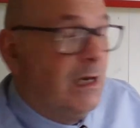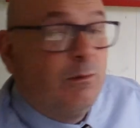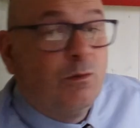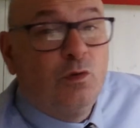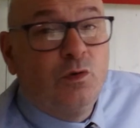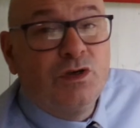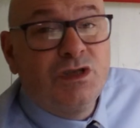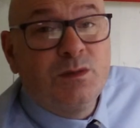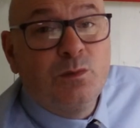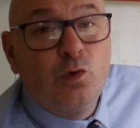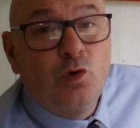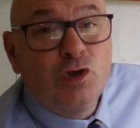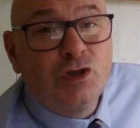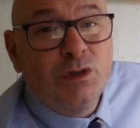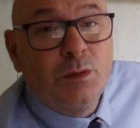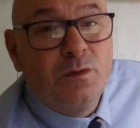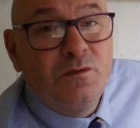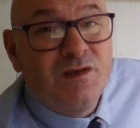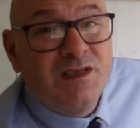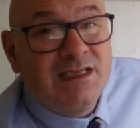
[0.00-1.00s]
I'm going to smoke
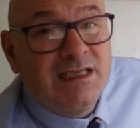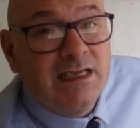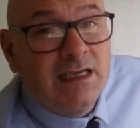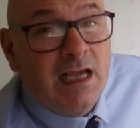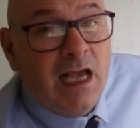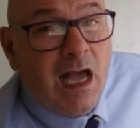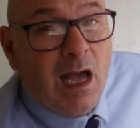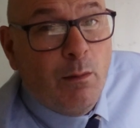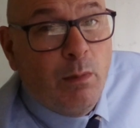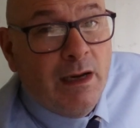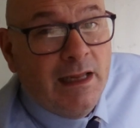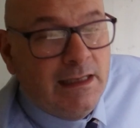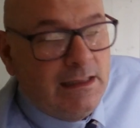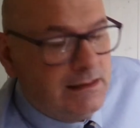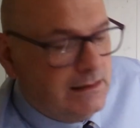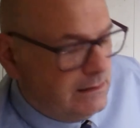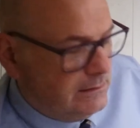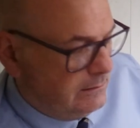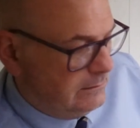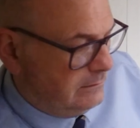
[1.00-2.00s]
some of the cigar
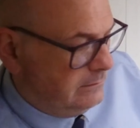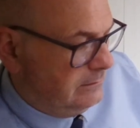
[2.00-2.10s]
blend